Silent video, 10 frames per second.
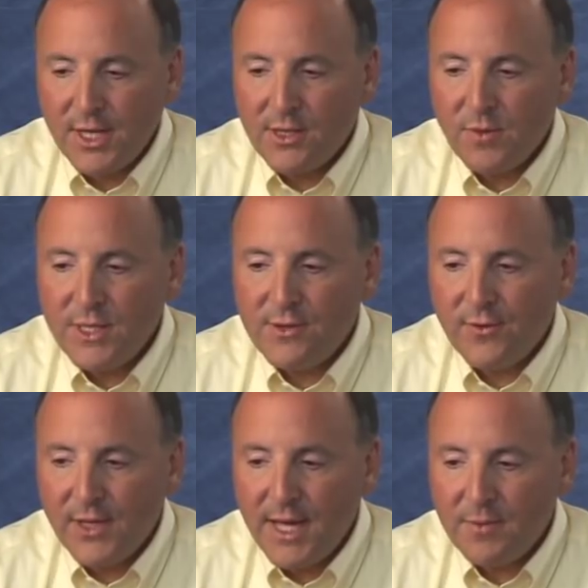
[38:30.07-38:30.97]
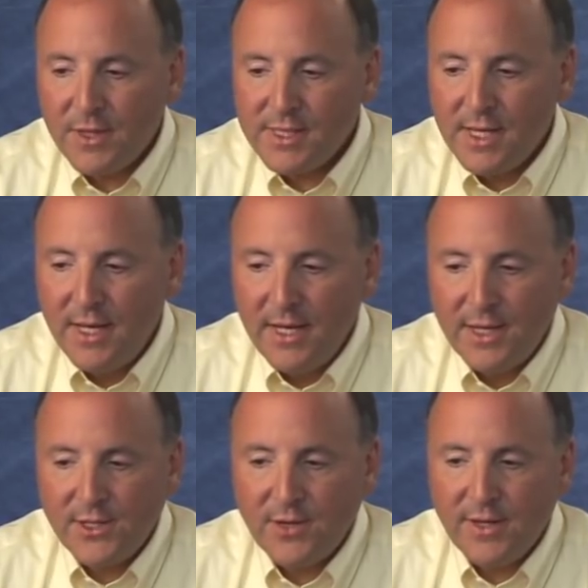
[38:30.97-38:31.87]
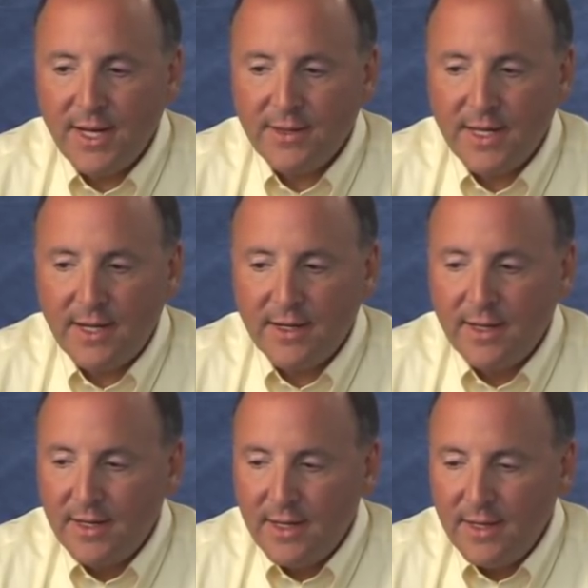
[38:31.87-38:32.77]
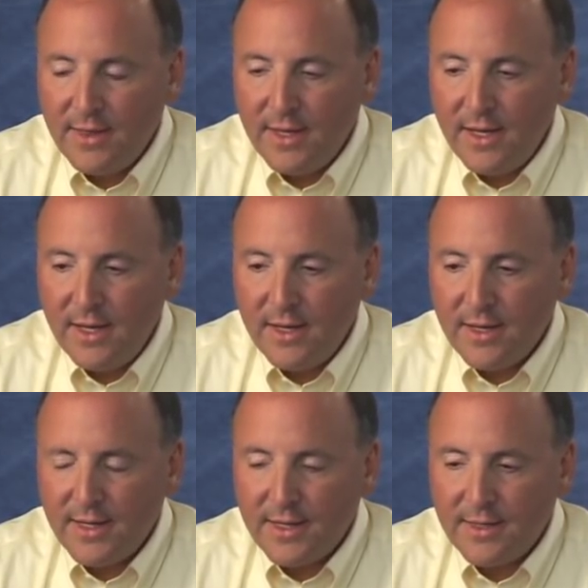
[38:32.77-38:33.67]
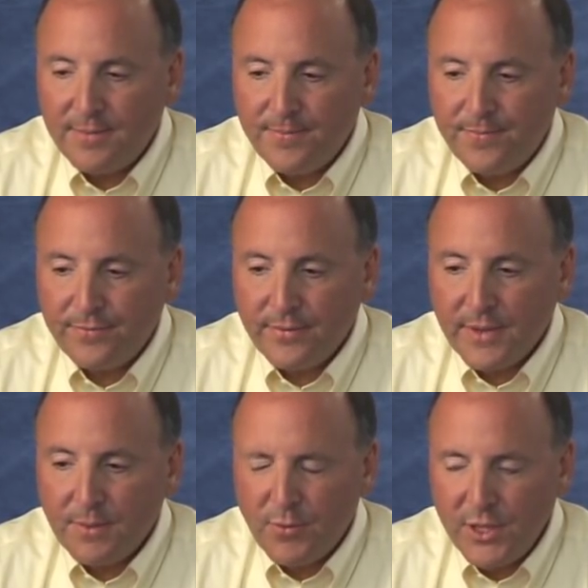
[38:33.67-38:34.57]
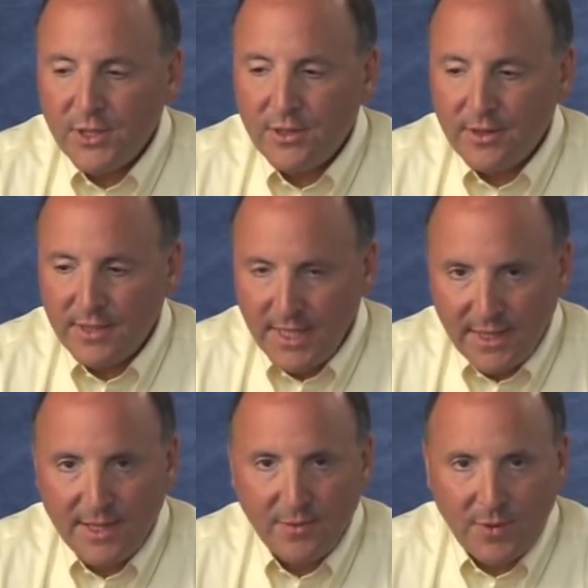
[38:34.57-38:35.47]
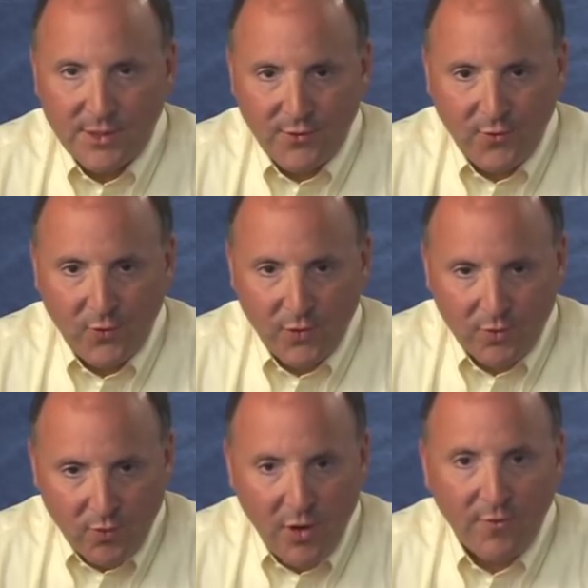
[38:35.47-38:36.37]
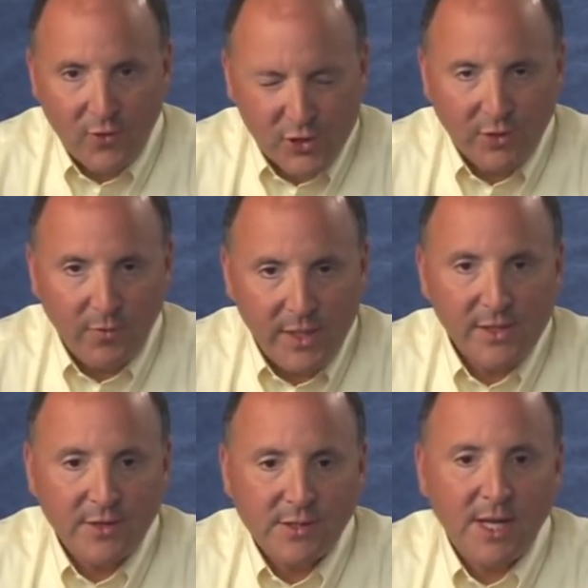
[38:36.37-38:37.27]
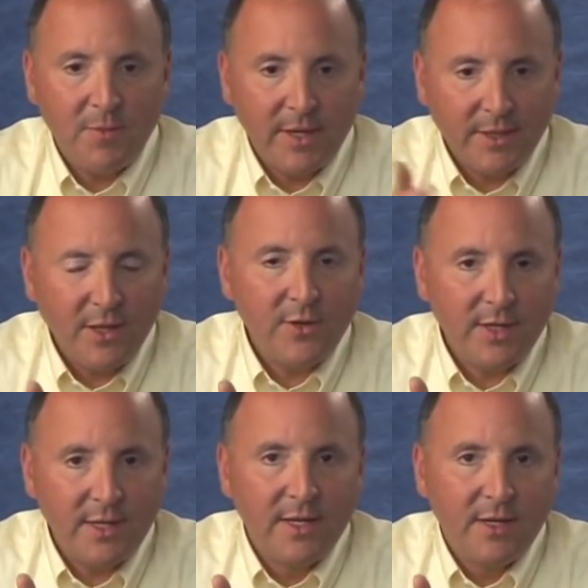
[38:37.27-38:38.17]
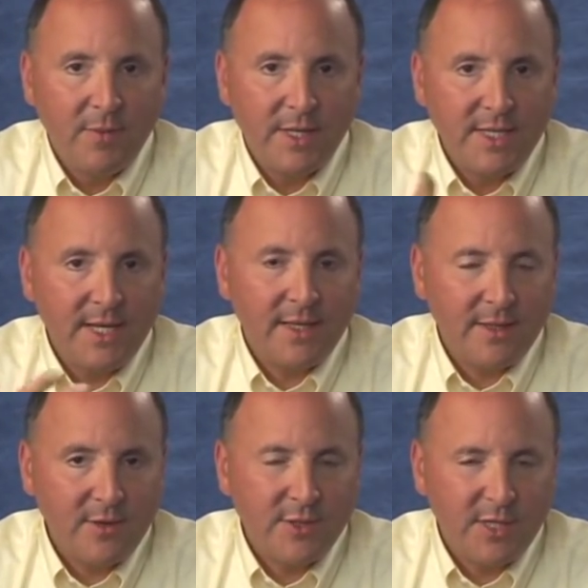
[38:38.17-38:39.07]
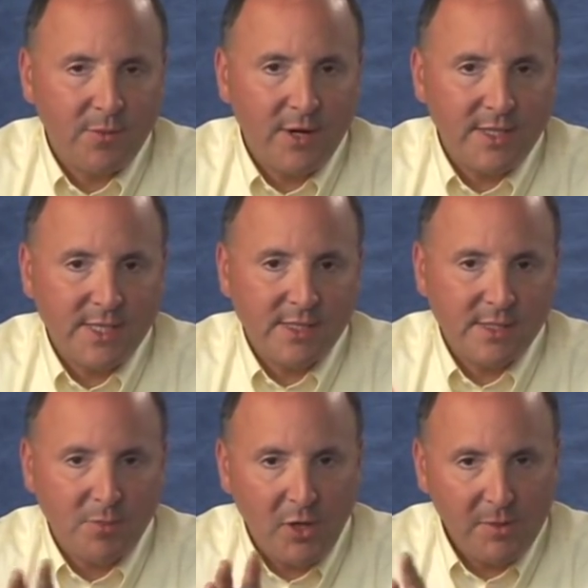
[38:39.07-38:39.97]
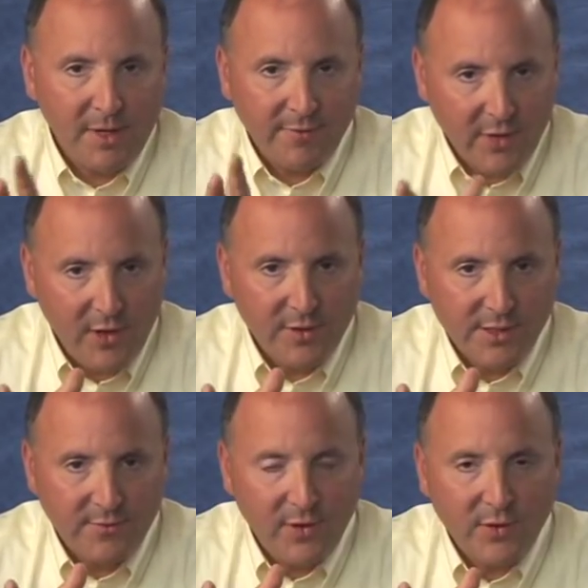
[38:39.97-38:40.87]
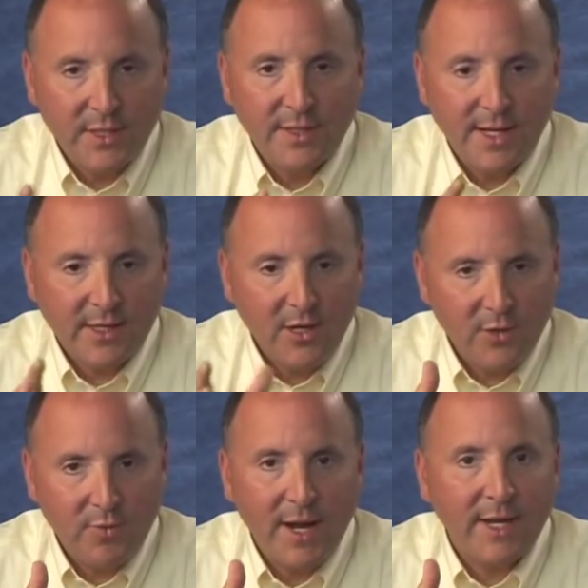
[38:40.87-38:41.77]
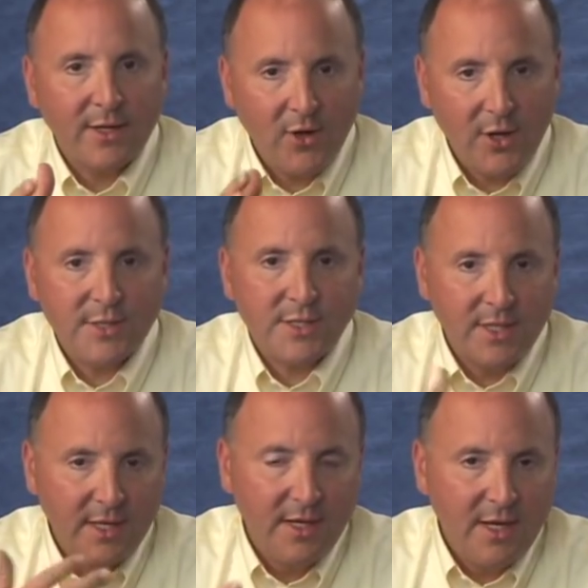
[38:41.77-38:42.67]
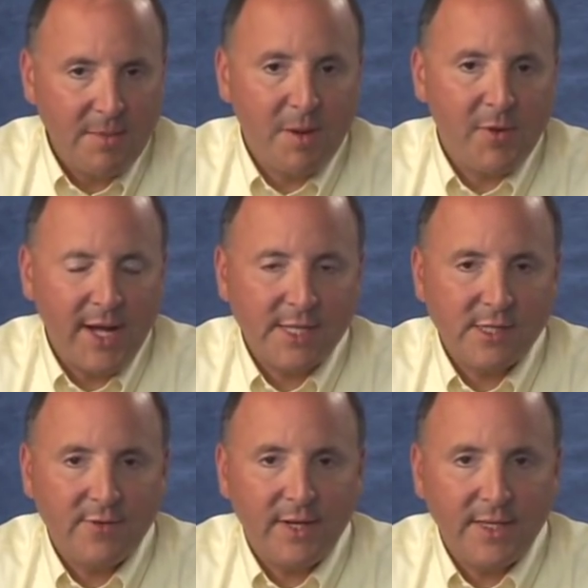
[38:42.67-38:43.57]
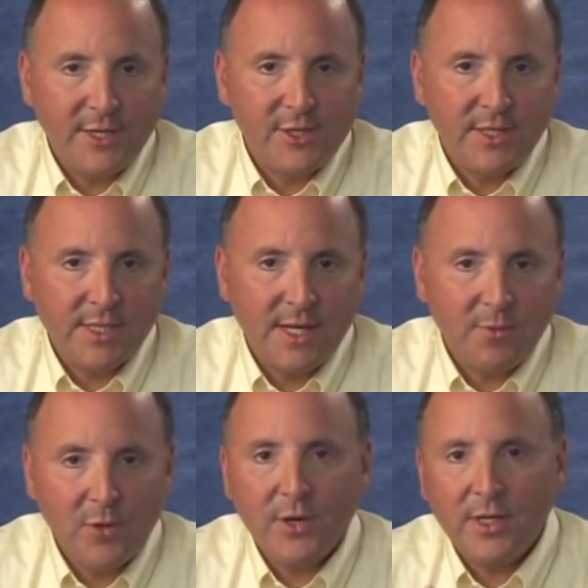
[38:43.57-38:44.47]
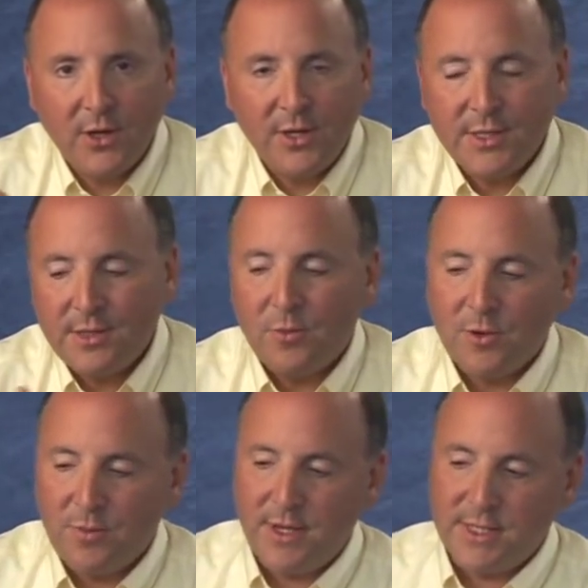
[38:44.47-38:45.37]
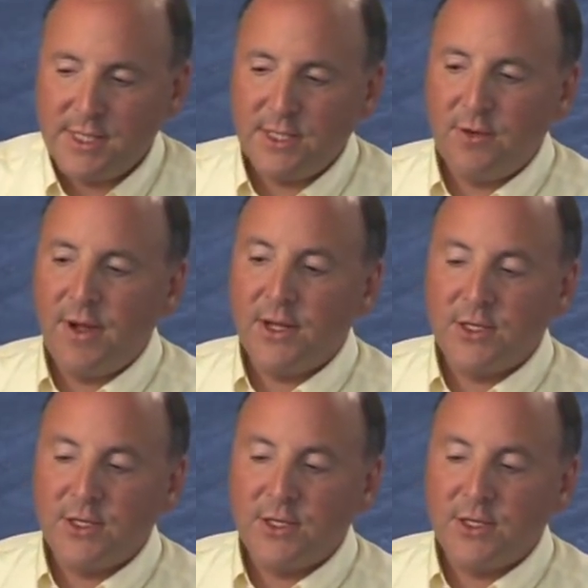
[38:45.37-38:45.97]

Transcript: And the reason for that was it turned out that the uh, printer DLL was for the wrong version of Windows, and when it loaded, when a DLL loads in a process, a small amount of code is invoked. That code ran and caused a memory access violation inside Word and caused the Word process to crash.